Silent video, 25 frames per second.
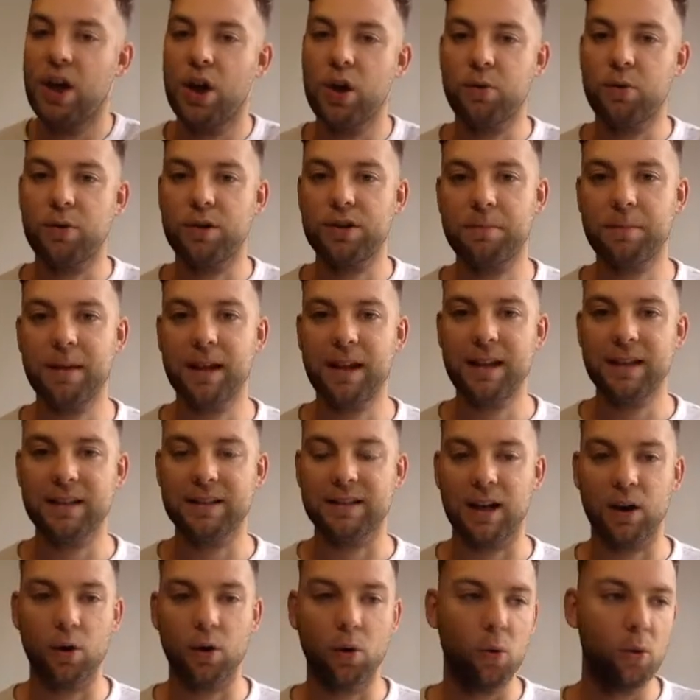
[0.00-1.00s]
which means
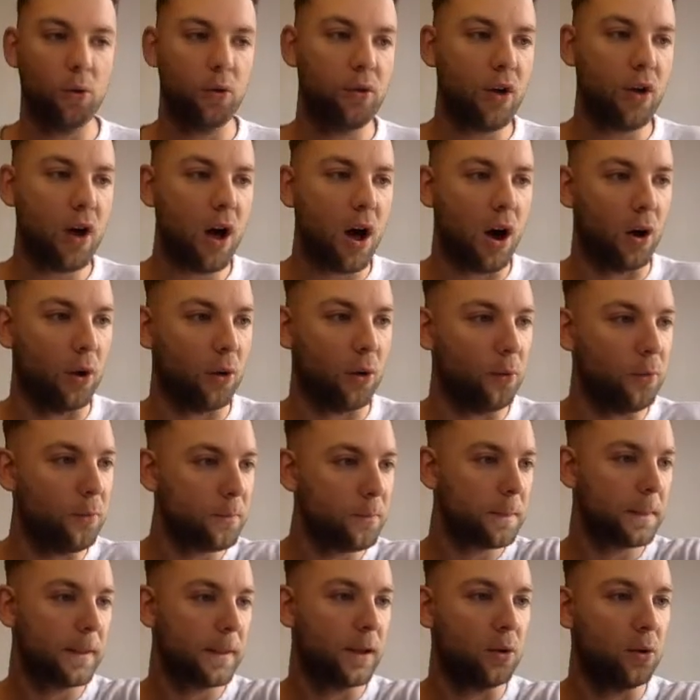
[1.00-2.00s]
that although
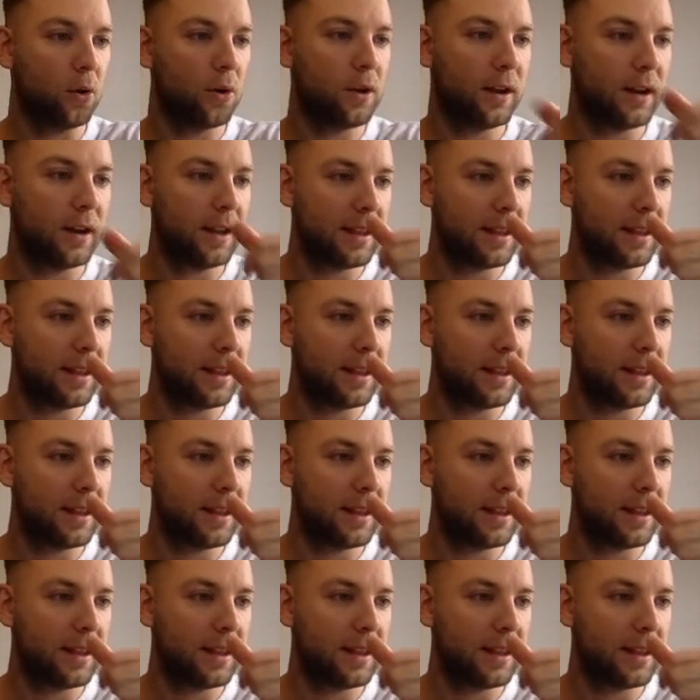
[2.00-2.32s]
looking